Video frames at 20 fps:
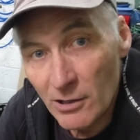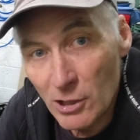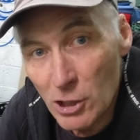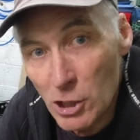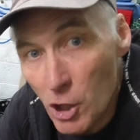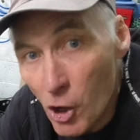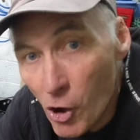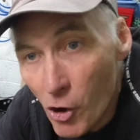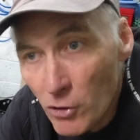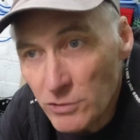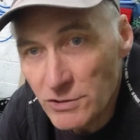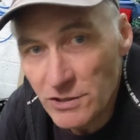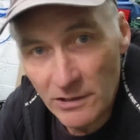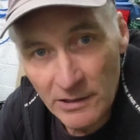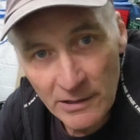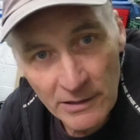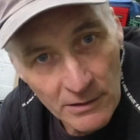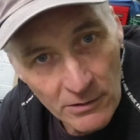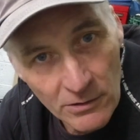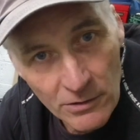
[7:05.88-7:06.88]
loads
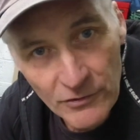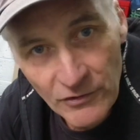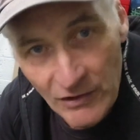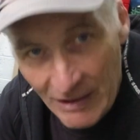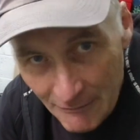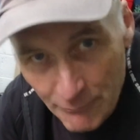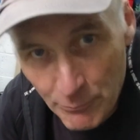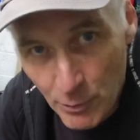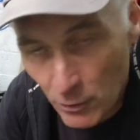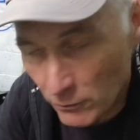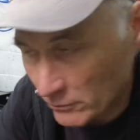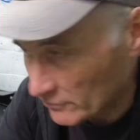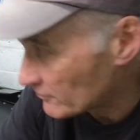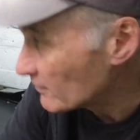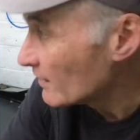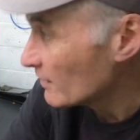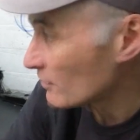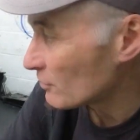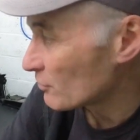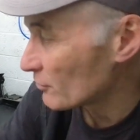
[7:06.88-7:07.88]
and loads of
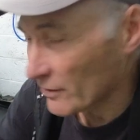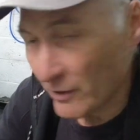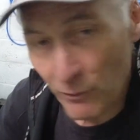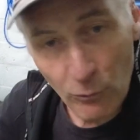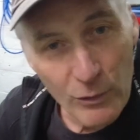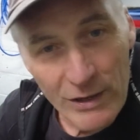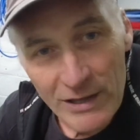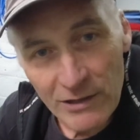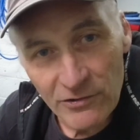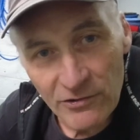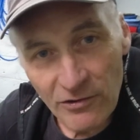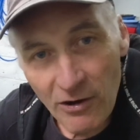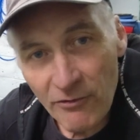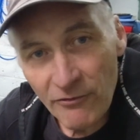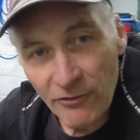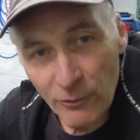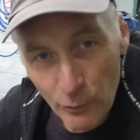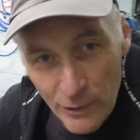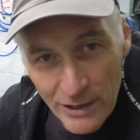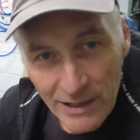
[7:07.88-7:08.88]
bolts. I've got the wheels
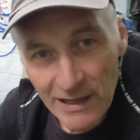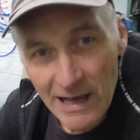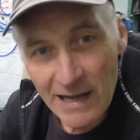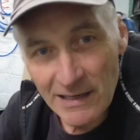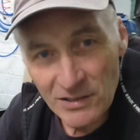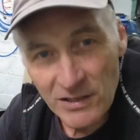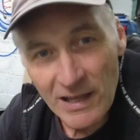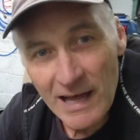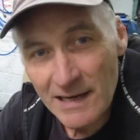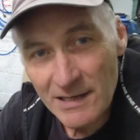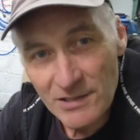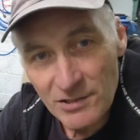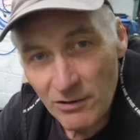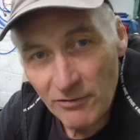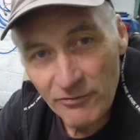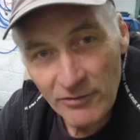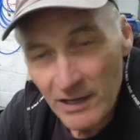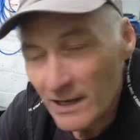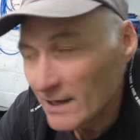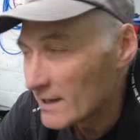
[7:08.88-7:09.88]
off, the wheel arch liners
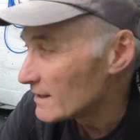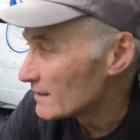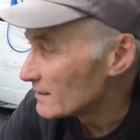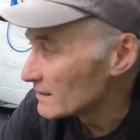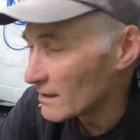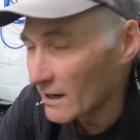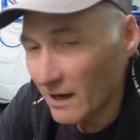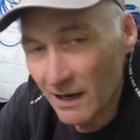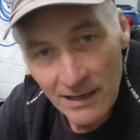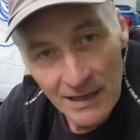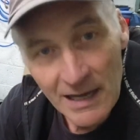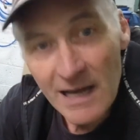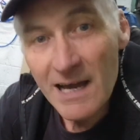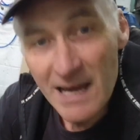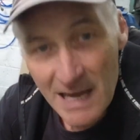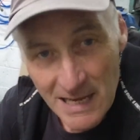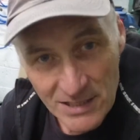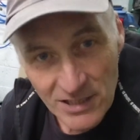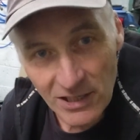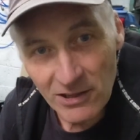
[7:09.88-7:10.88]
off. Oh,
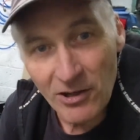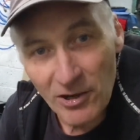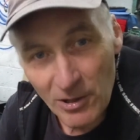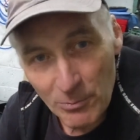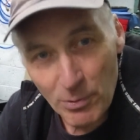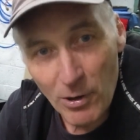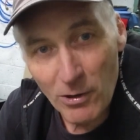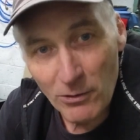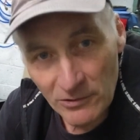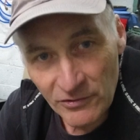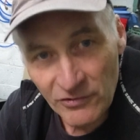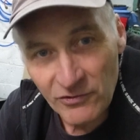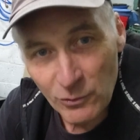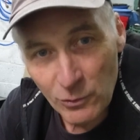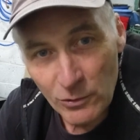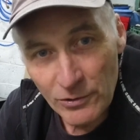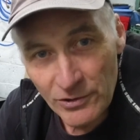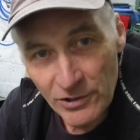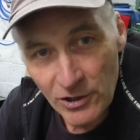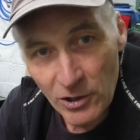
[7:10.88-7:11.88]
it's a lot of bolts
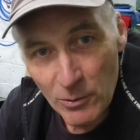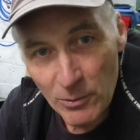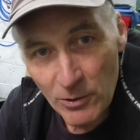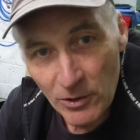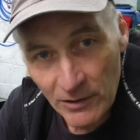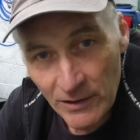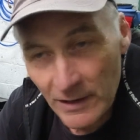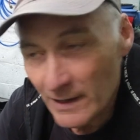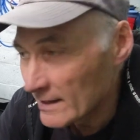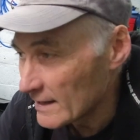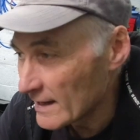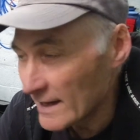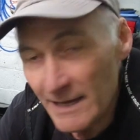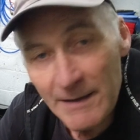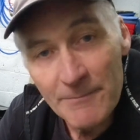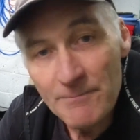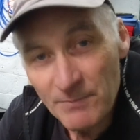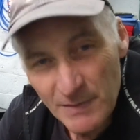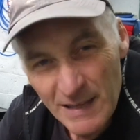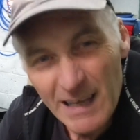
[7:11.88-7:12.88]
to undo, but
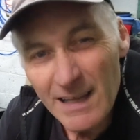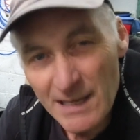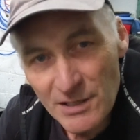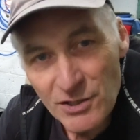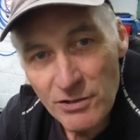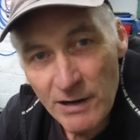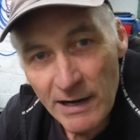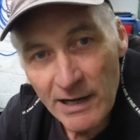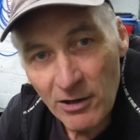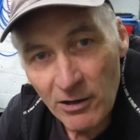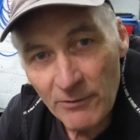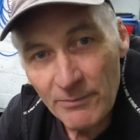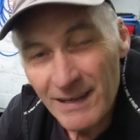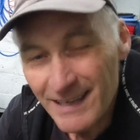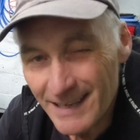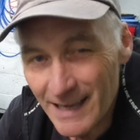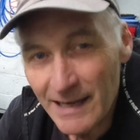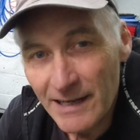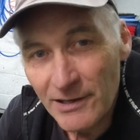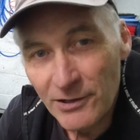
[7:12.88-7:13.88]
hey, let's crack on,
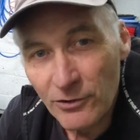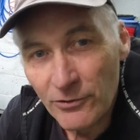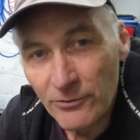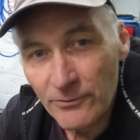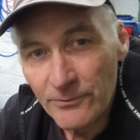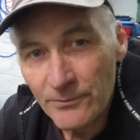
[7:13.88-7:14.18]
get it done.